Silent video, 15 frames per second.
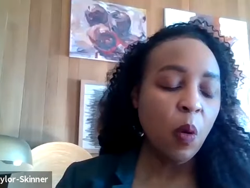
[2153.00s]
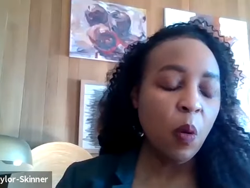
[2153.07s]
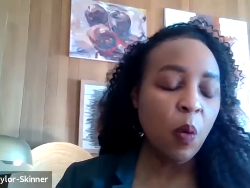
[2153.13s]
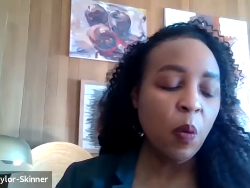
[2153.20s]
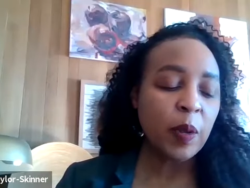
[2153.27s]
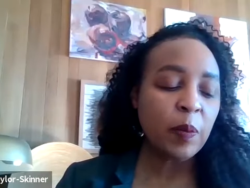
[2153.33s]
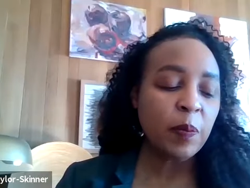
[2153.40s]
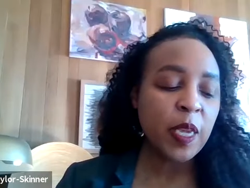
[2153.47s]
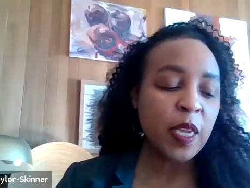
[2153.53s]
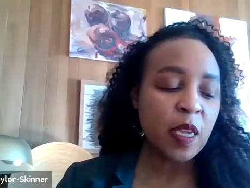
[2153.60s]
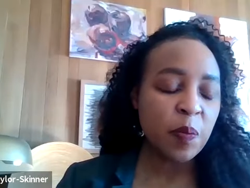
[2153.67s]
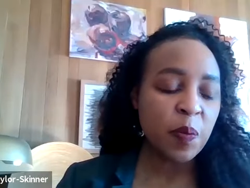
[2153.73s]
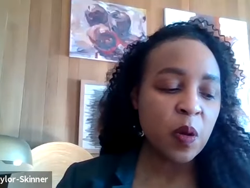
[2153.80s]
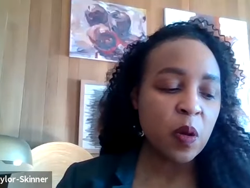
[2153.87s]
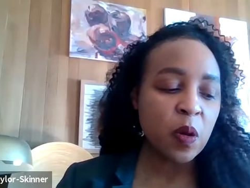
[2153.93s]
When
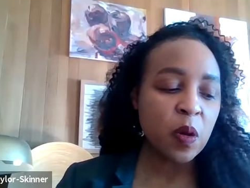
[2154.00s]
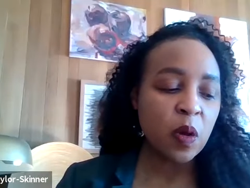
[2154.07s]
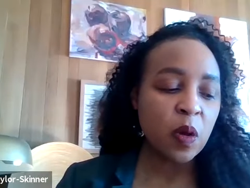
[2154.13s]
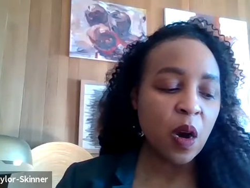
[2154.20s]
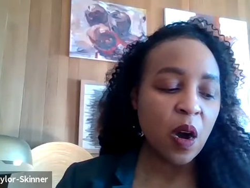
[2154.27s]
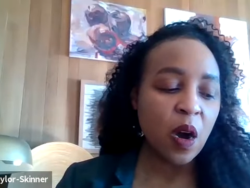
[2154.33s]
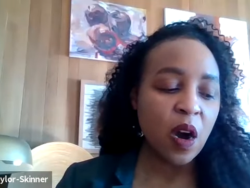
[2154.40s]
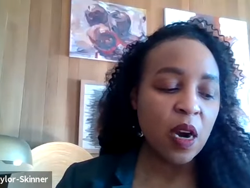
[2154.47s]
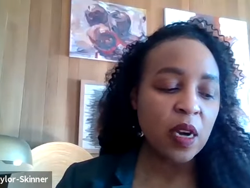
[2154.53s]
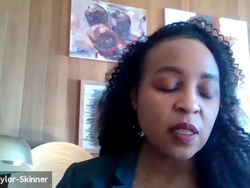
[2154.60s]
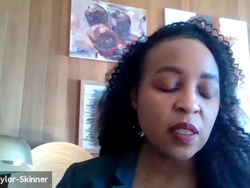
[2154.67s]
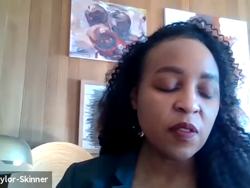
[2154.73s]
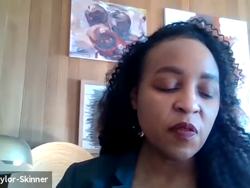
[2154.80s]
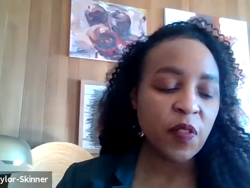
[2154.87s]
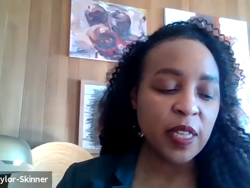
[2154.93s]
people are
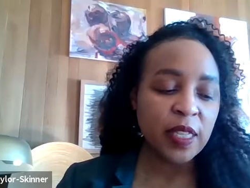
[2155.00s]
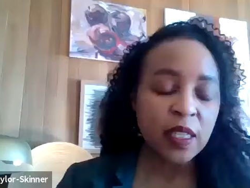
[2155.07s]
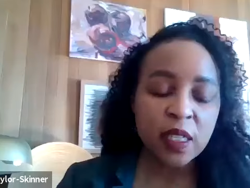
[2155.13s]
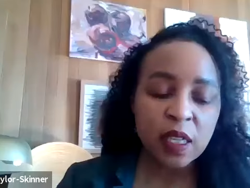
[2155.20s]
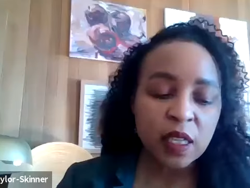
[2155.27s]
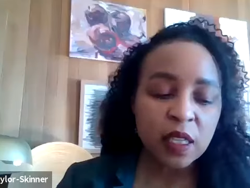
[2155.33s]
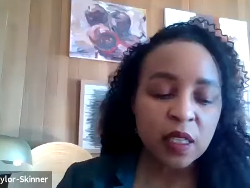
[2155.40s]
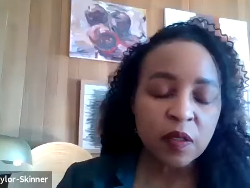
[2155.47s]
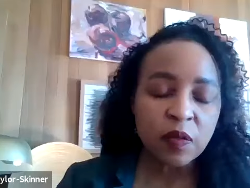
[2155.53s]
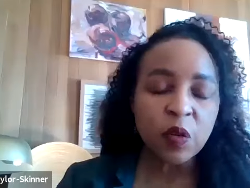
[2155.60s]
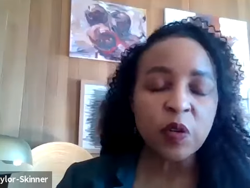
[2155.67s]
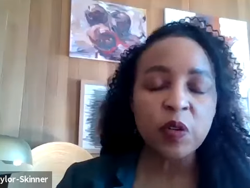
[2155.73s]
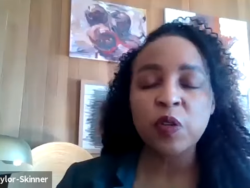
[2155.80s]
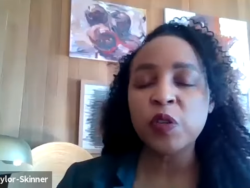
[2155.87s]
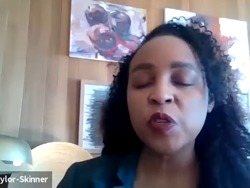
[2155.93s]
defensive
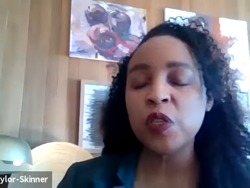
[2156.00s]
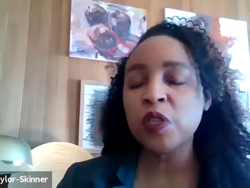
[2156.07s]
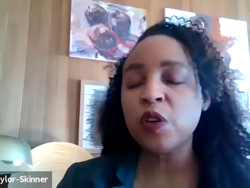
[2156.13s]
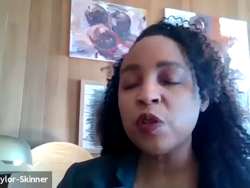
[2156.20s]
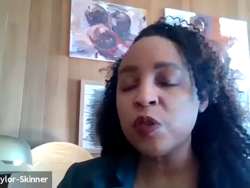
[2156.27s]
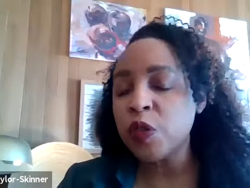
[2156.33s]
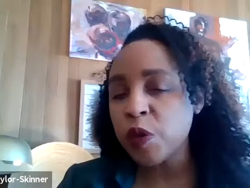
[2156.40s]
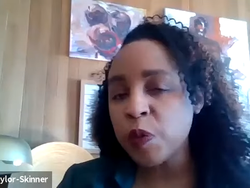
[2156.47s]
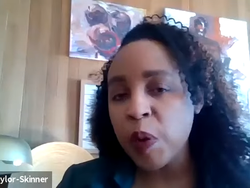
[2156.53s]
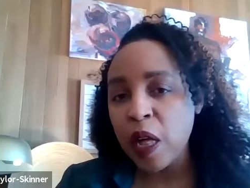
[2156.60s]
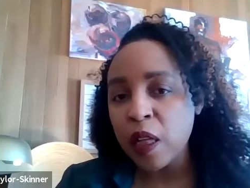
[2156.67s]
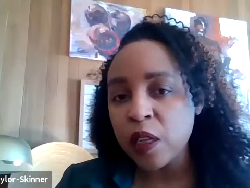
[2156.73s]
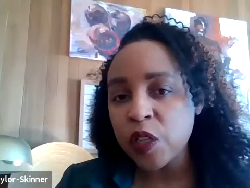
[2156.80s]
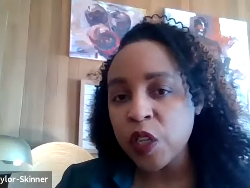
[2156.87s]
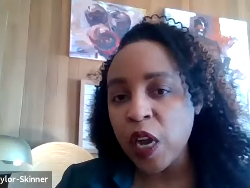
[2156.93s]
or they're slow to
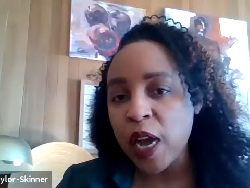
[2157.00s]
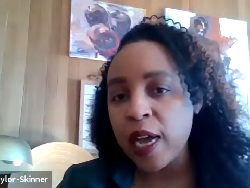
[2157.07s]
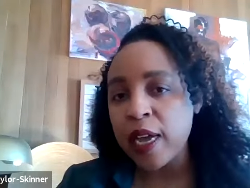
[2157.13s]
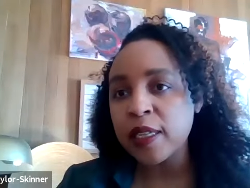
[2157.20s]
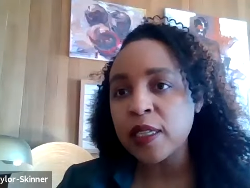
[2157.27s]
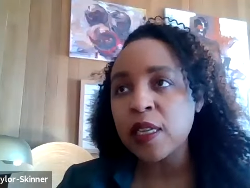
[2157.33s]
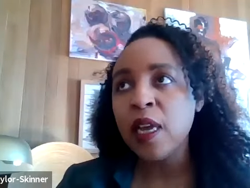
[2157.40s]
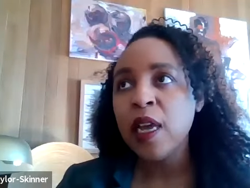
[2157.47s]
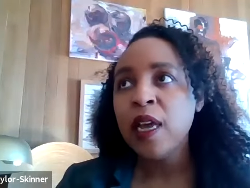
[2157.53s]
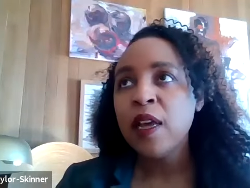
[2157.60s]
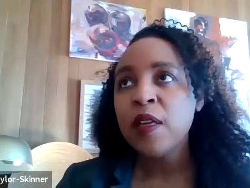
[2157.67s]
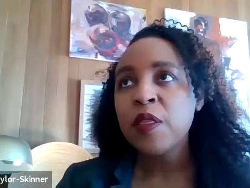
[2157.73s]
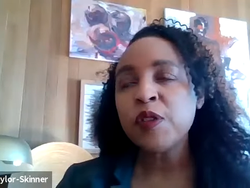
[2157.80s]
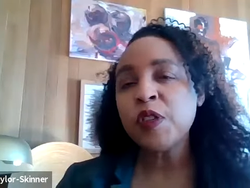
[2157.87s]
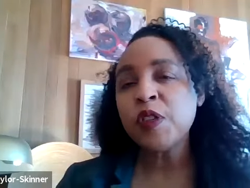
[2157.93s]
apologize,
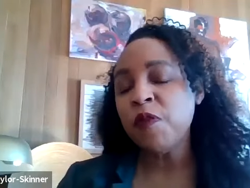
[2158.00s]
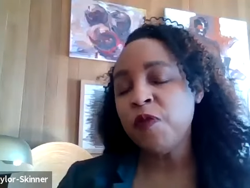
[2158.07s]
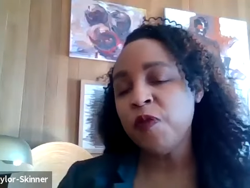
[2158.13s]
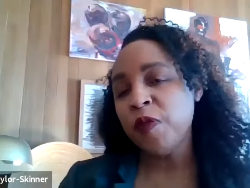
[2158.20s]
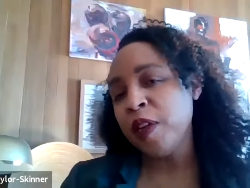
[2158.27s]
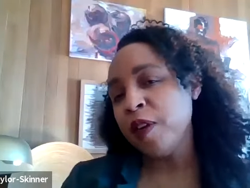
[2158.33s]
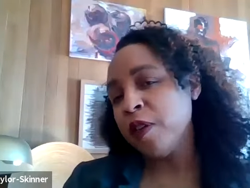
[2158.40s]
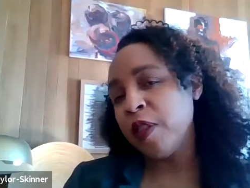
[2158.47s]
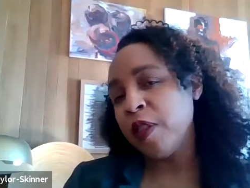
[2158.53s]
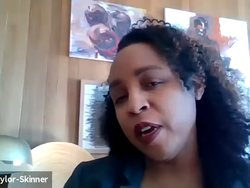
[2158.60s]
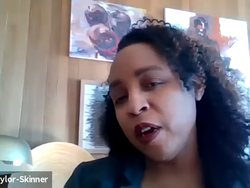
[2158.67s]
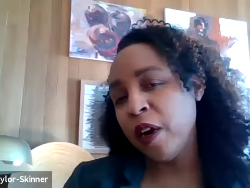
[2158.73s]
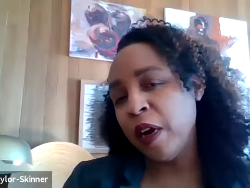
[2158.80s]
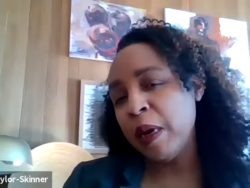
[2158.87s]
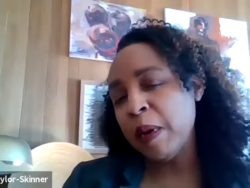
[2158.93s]
there's a fear
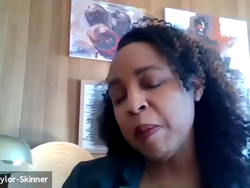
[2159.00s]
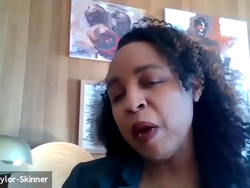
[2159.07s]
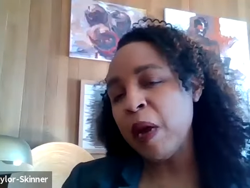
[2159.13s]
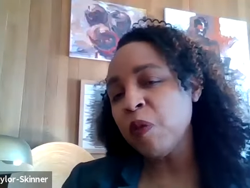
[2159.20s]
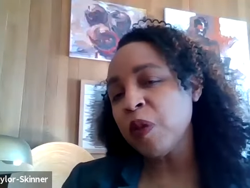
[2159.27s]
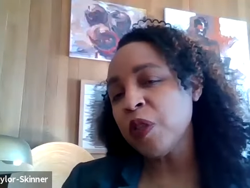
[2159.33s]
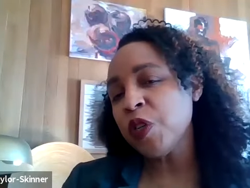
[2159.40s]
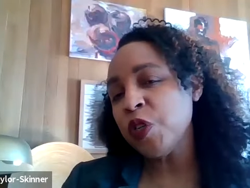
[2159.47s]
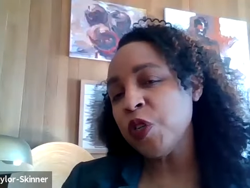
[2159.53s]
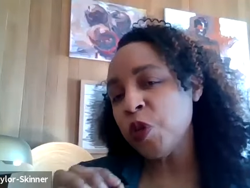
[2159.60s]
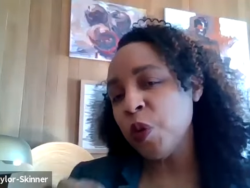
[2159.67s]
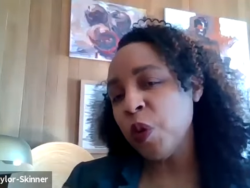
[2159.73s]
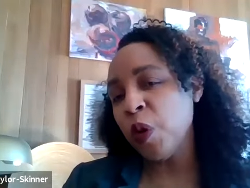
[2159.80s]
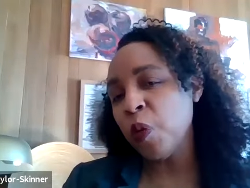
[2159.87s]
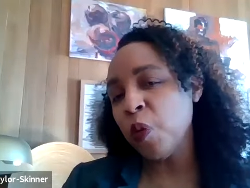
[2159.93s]
there, and I'm not really
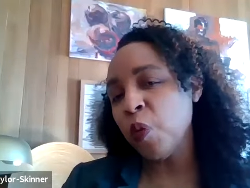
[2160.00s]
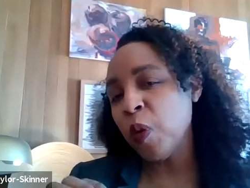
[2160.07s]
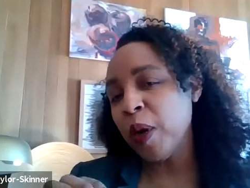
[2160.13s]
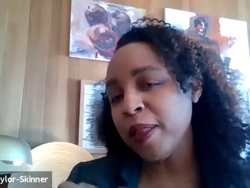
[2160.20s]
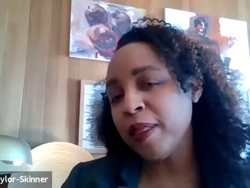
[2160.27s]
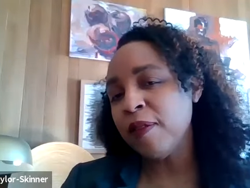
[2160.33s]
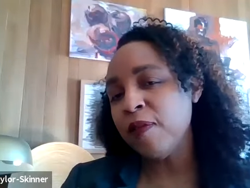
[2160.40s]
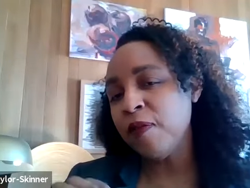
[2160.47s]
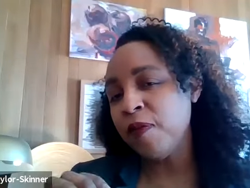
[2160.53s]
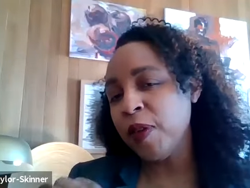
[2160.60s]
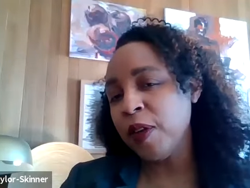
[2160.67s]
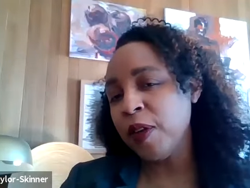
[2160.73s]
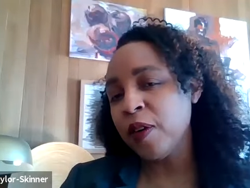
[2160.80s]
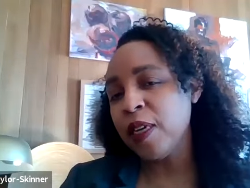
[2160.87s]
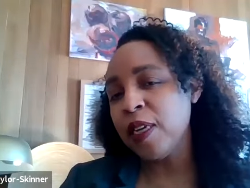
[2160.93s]
sure what the
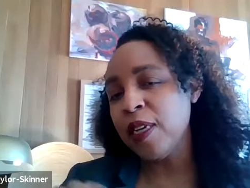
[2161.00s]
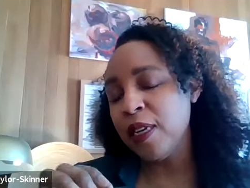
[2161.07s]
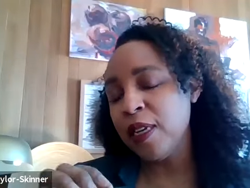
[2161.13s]
fear